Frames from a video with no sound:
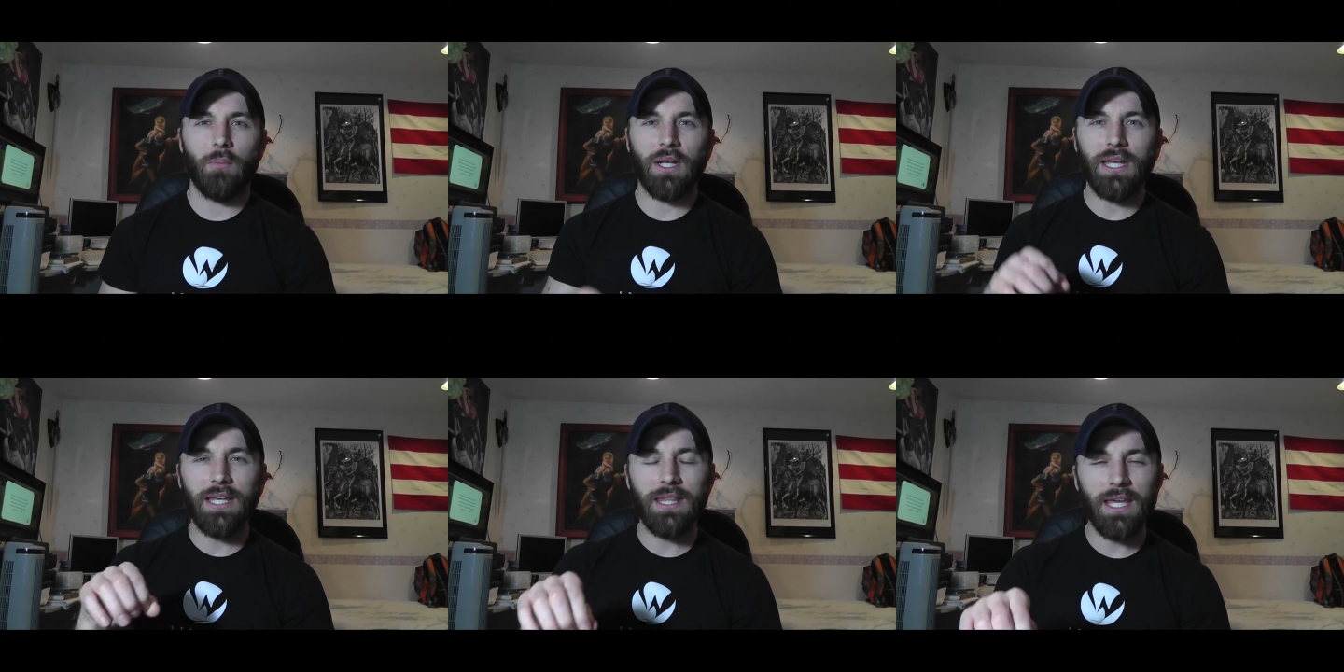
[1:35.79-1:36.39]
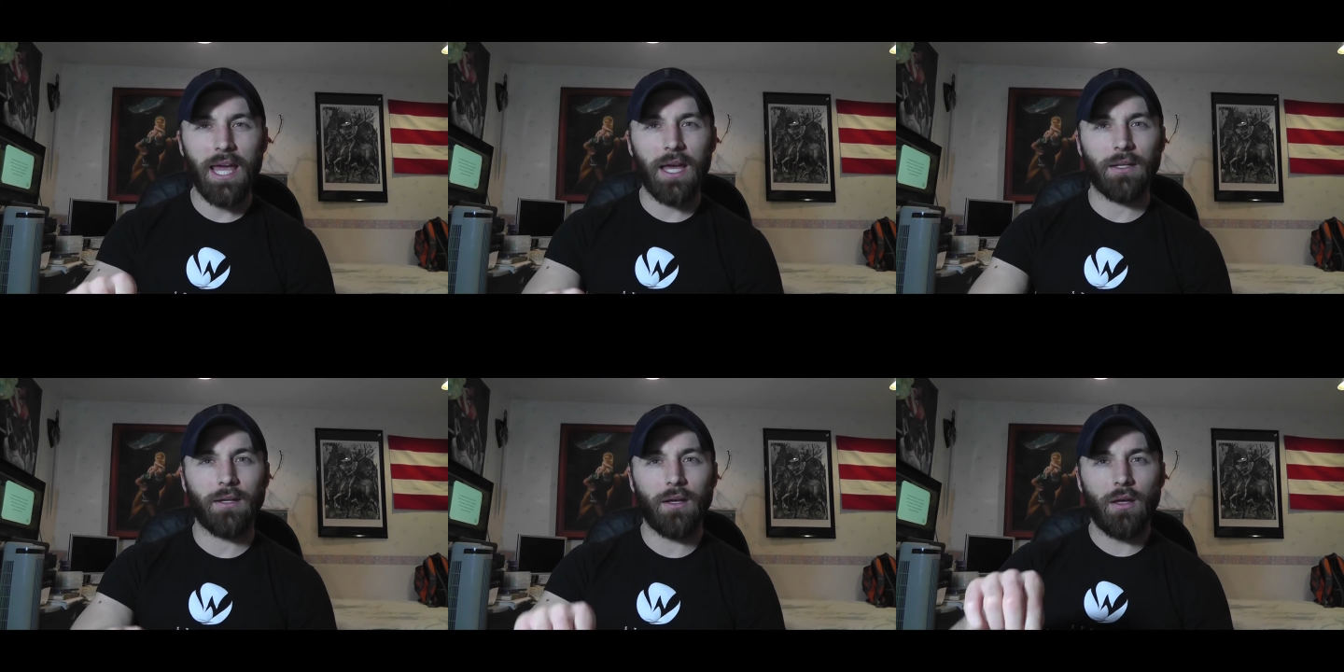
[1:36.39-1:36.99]
but in the
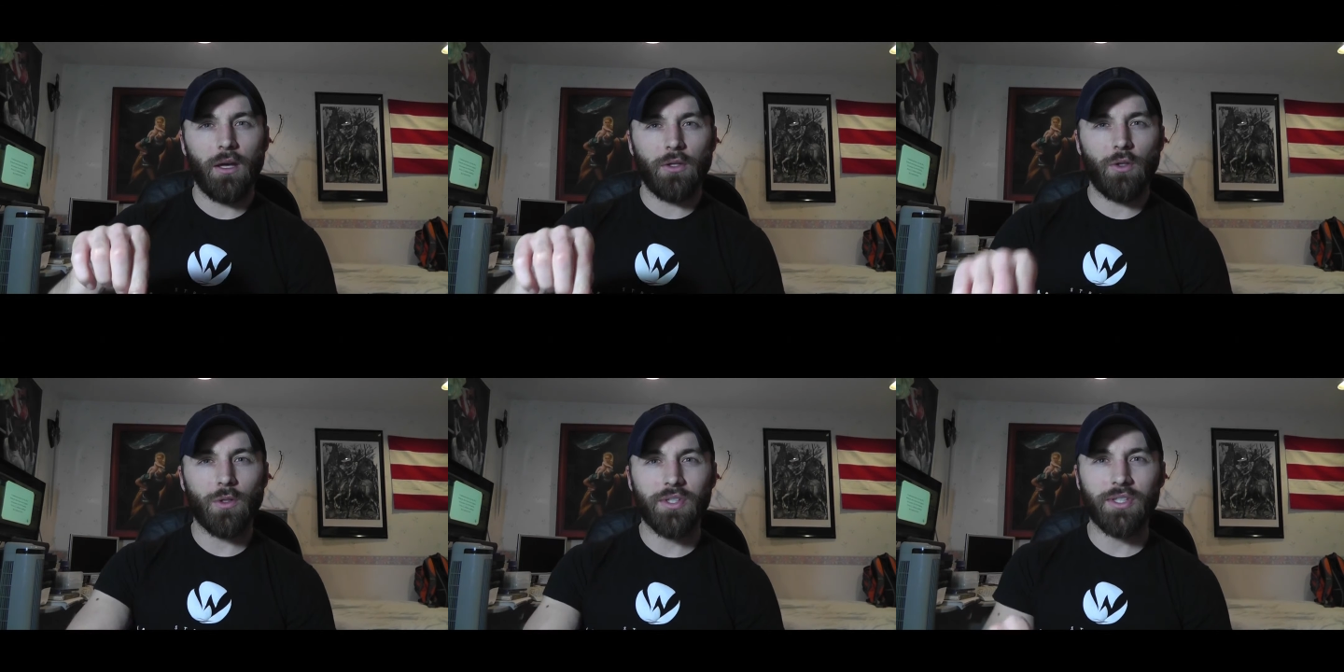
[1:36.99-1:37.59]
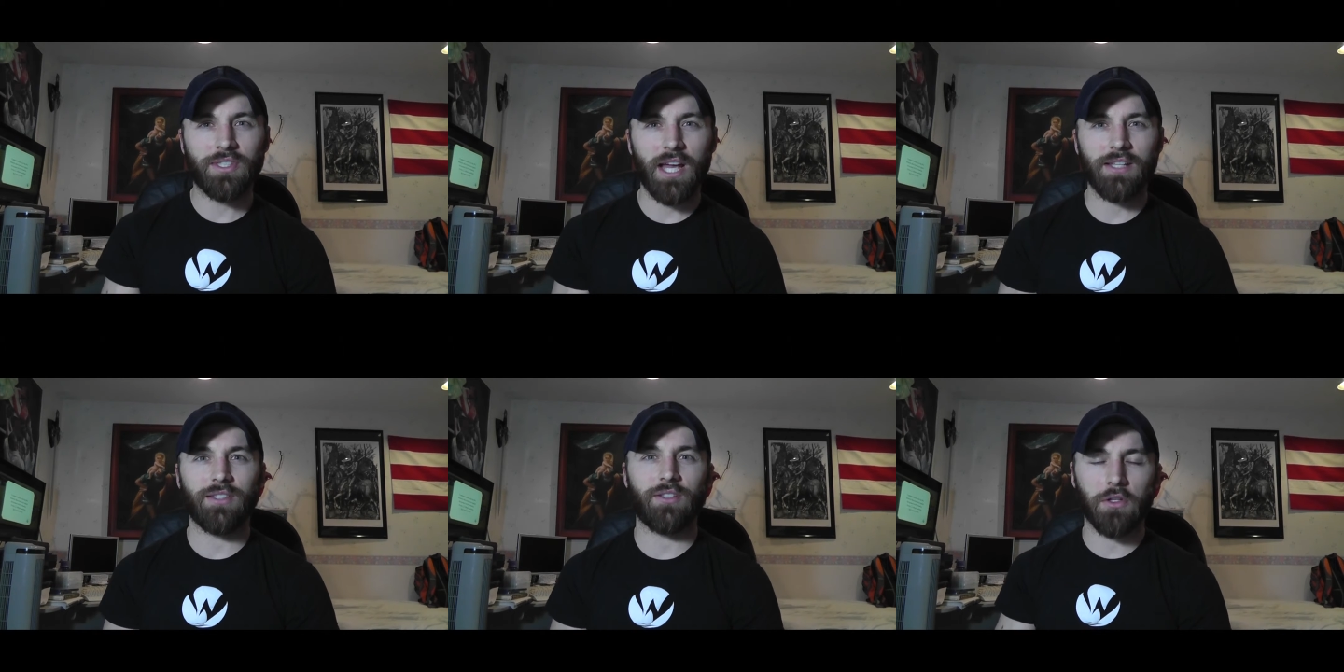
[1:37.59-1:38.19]
end, your
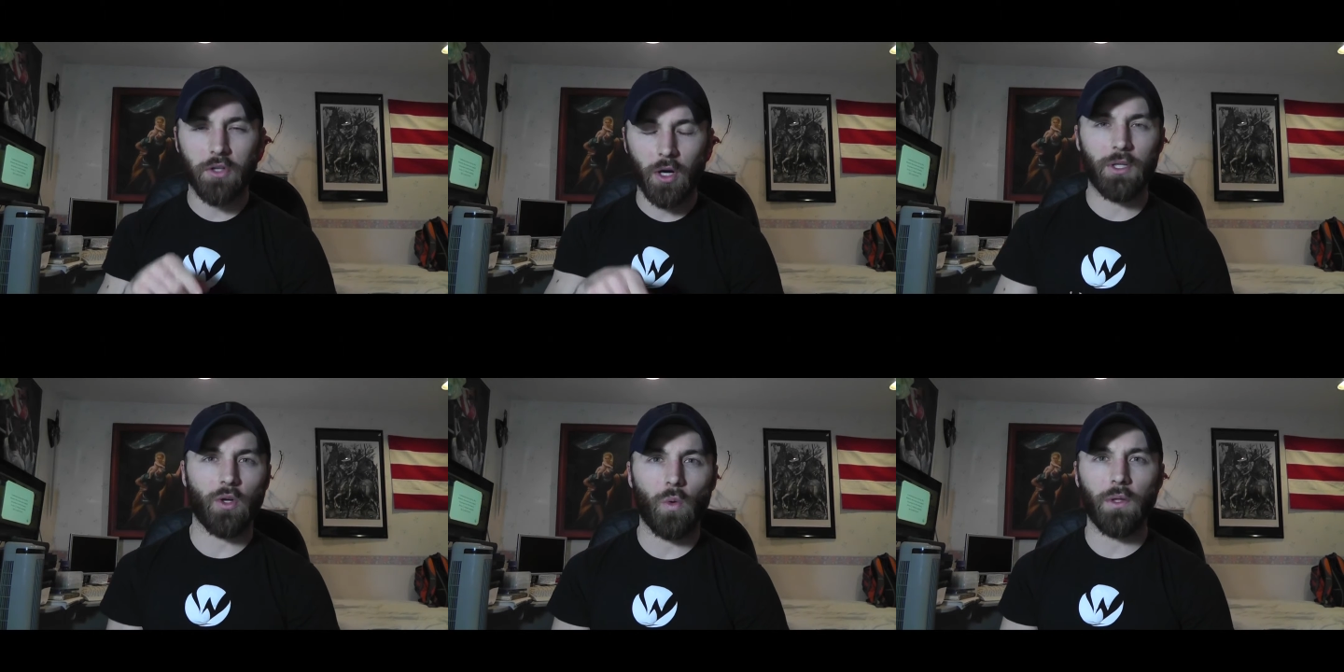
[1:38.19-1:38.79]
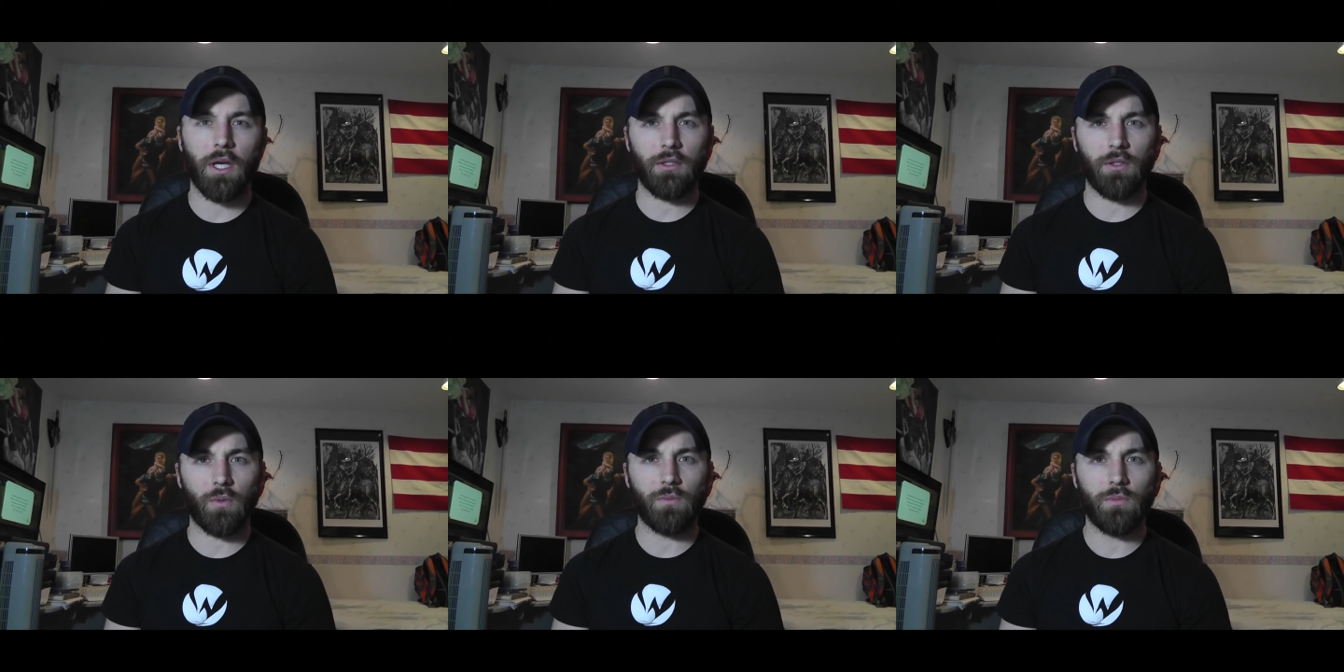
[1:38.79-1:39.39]
success is determined only on
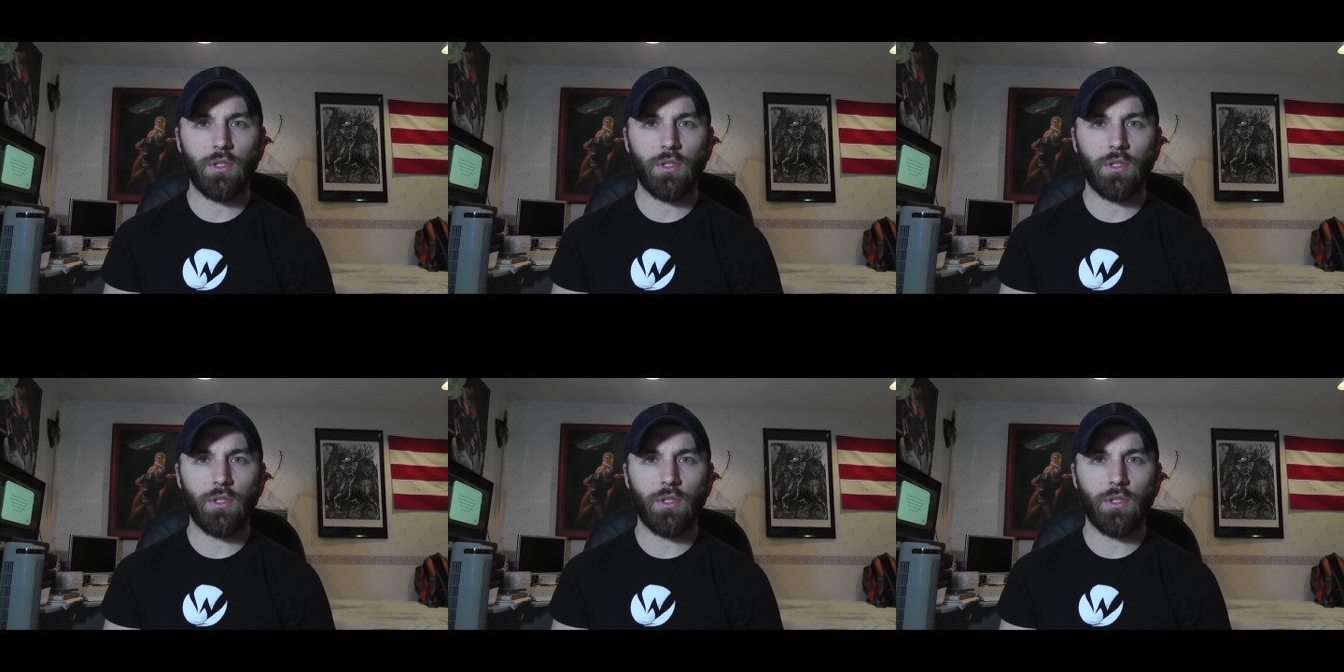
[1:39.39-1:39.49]
you.